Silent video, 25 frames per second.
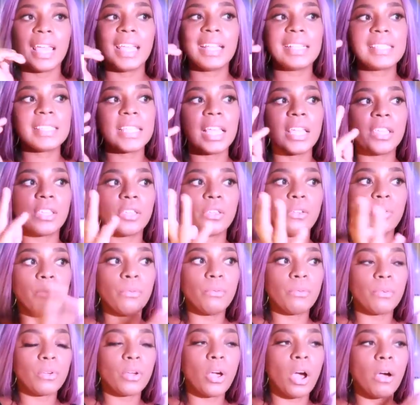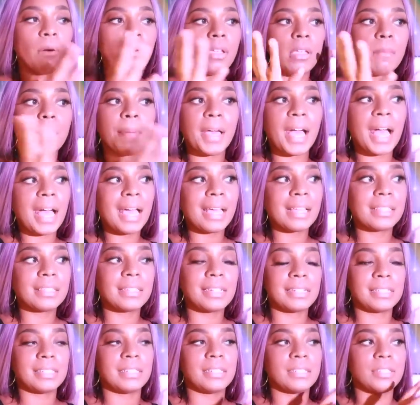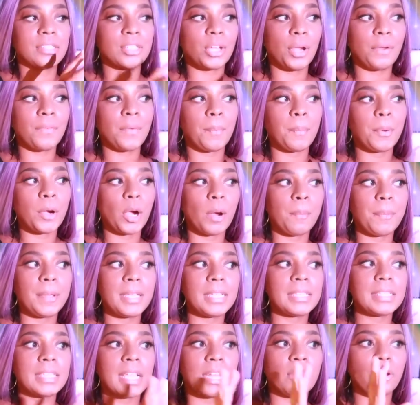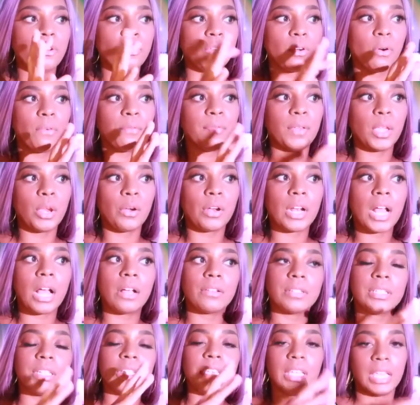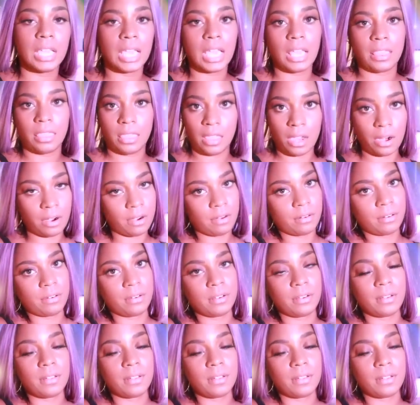it's like you going back doesn't serve a purpose and you don't figure it out till you get there.